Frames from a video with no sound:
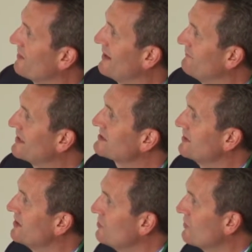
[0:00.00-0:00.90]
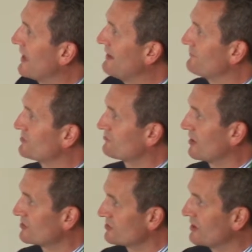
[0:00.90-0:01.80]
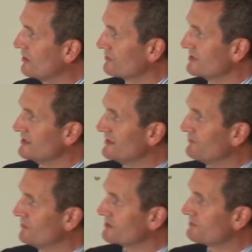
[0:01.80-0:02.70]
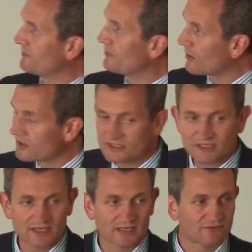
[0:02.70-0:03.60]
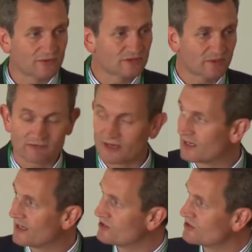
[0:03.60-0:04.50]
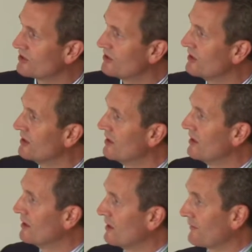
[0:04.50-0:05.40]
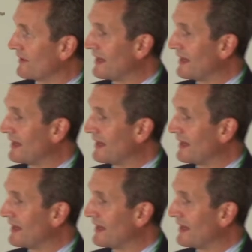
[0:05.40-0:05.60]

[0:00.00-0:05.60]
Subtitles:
about investment in UK infrastructure. Obviously, it's influenced by policy, influenced by regulation, like